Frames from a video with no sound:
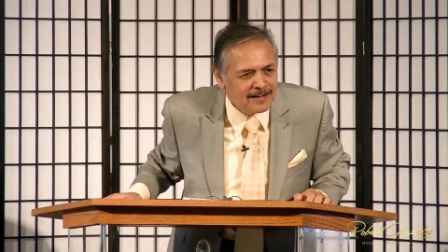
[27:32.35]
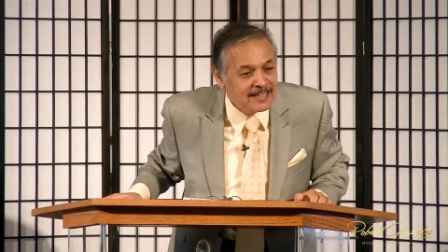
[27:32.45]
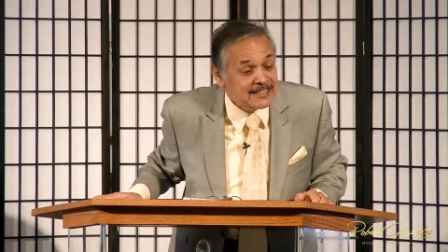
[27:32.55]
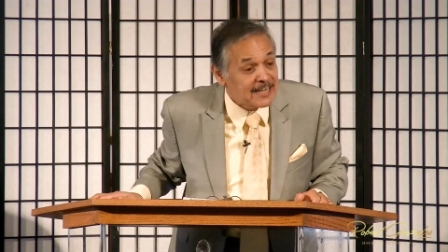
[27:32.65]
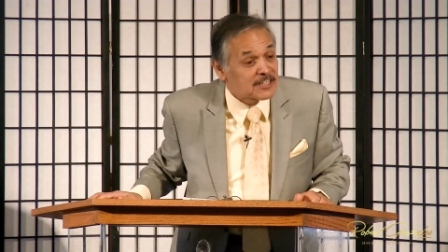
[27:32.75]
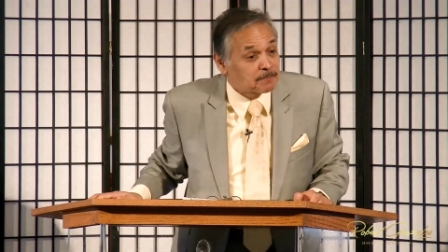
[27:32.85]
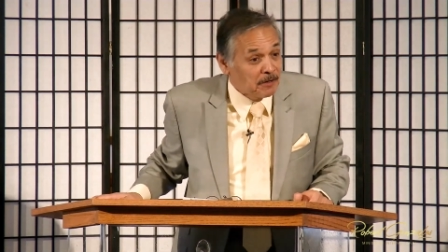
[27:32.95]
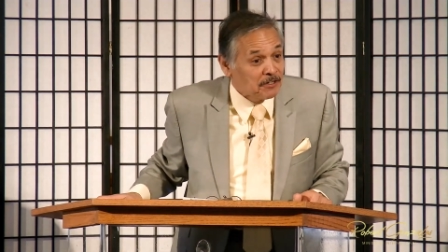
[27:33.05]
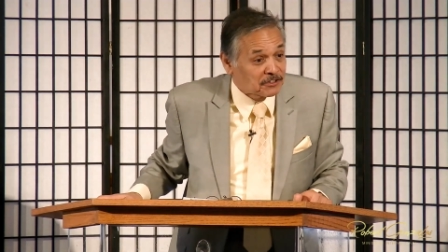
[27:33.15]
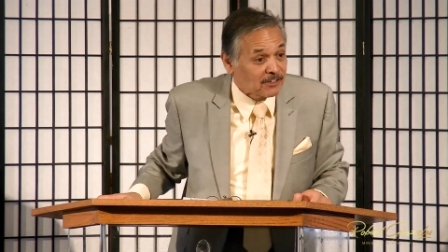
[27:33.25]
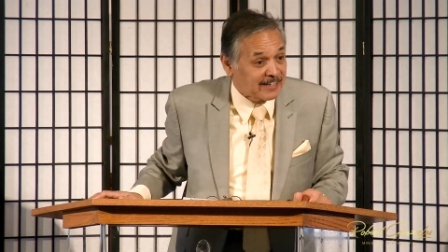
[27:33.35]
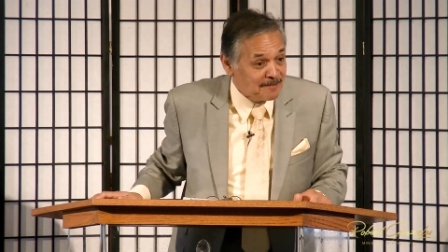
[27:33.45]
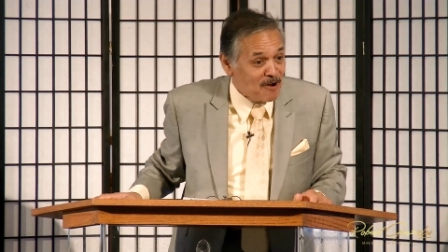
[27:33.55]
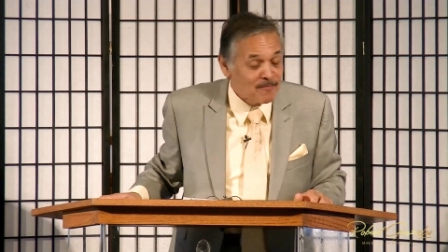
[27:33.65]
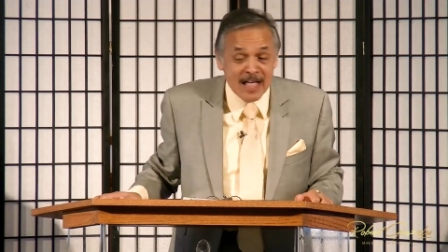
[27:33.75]
He said it spiritually.
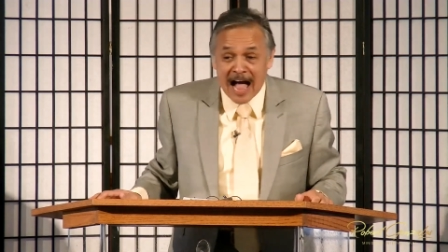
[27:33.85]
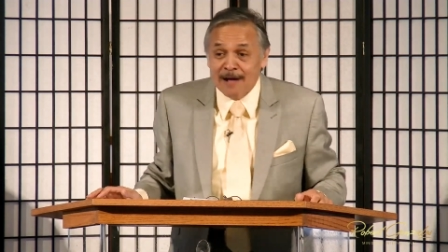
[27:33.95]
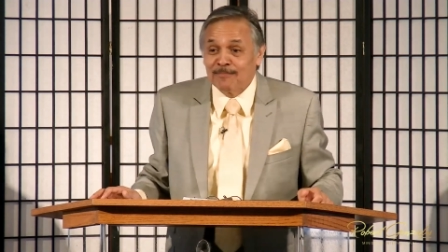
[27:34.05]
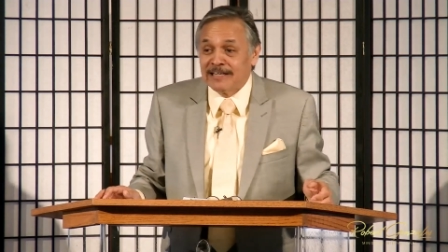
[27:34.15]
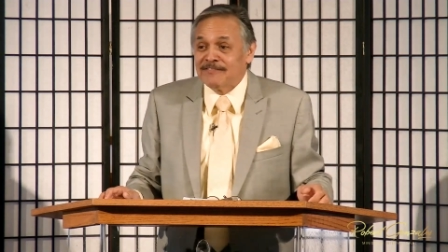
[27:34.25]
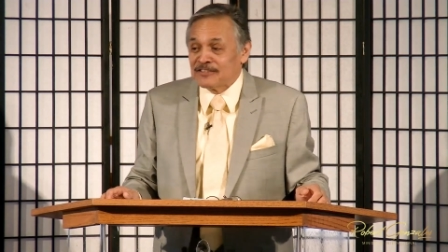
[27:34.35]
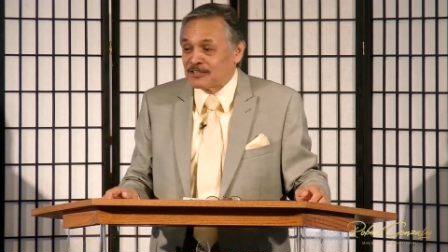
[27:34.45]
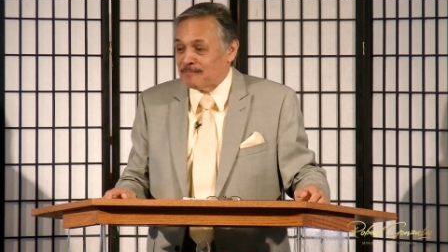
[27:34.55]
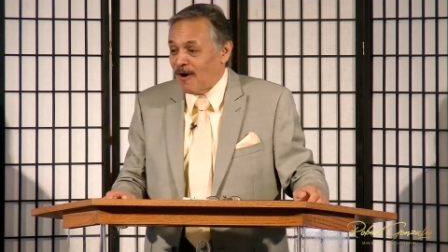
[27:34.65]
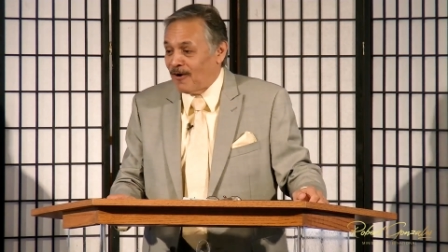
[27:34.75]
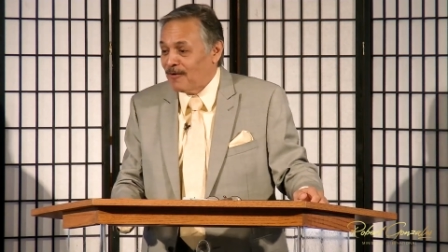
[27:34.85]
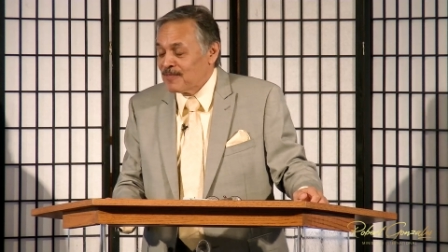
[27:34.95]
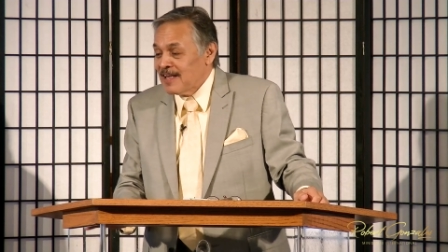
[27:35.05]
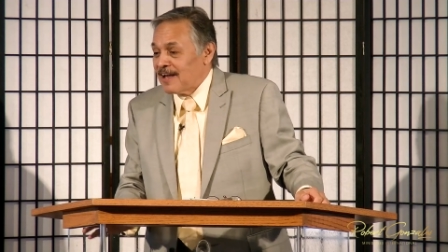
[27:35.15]
Come on. I'm believing tomorrow